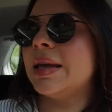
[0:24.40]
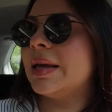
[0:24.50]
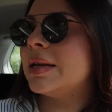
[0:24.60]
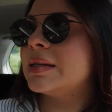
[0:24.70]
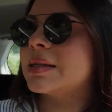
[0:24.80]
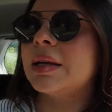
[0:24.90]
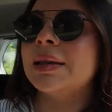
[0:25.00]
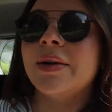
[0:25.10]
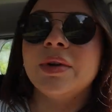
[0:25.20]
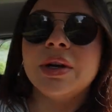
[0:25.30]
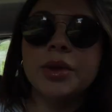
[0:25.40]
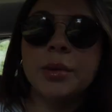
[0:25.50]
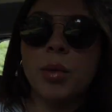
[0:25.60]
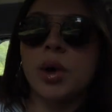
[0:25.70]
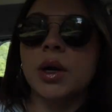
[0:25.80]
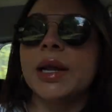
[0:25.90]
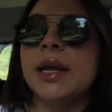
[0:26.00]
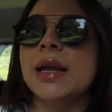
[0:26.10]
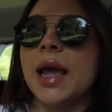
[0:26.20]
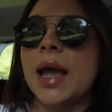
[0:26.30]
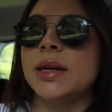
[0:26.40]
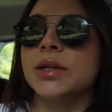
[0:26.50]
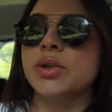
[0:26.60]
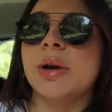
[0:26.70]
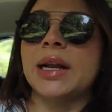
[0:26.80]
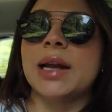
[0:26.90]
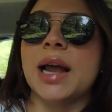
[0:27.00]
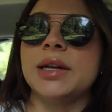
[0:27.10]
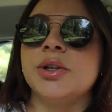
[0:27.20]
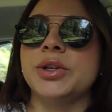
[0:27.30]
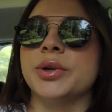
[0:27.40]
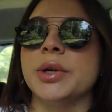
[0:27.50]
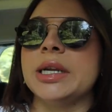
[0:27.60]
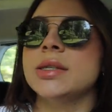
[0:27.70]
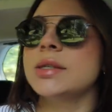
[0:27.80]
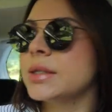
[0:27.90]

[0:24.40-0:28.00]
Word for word: It is 11 in the morning and it's already 90 degrees.